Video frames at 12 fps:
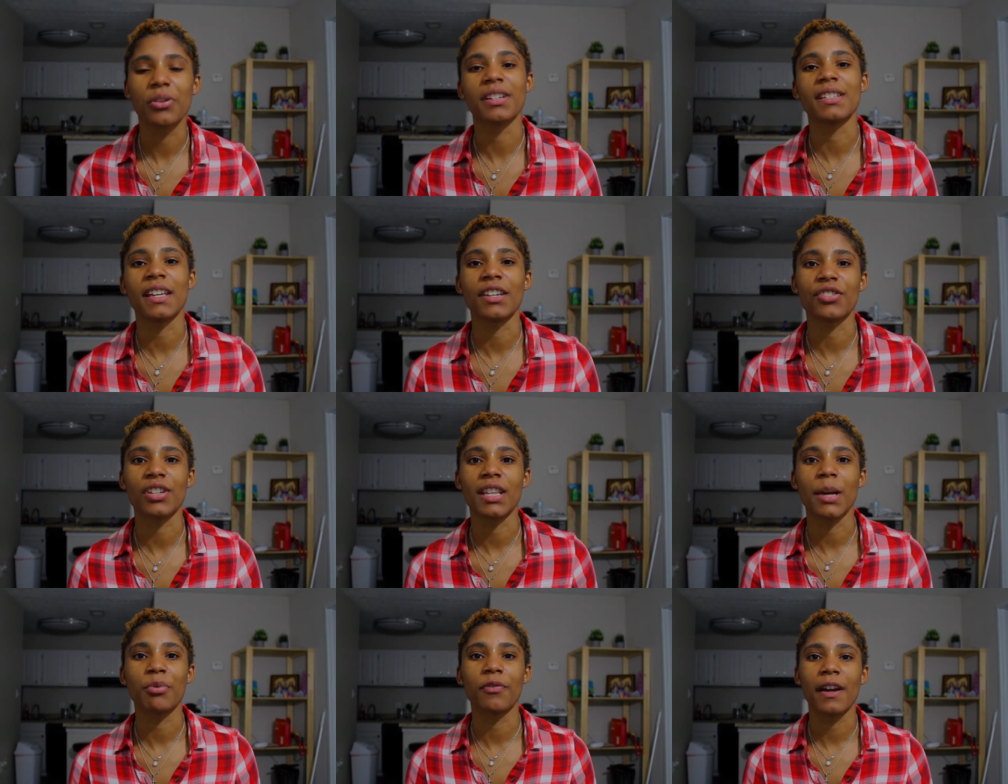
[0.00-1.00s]
organization
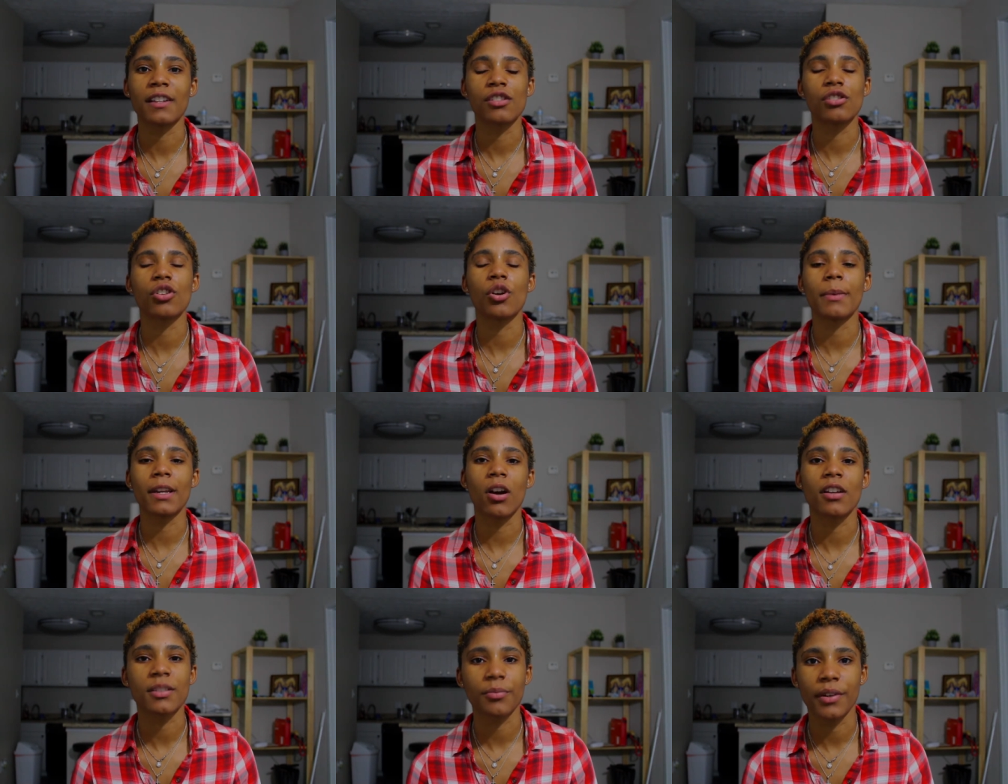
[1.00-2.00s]
that provides so many
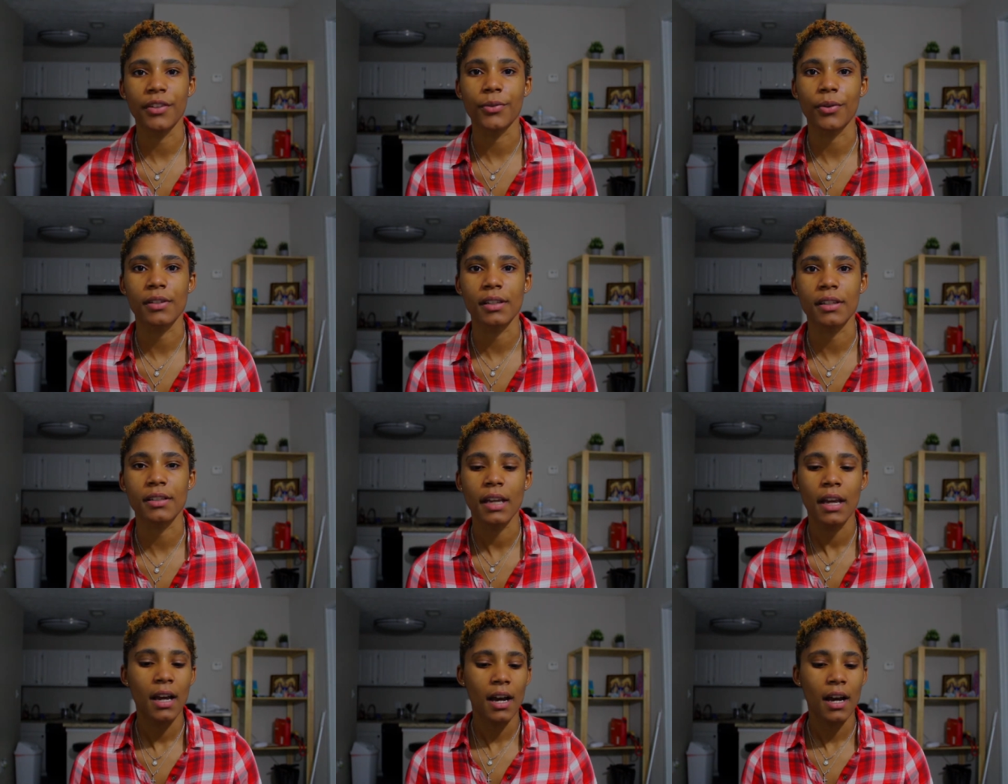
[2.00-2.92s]
awesome resources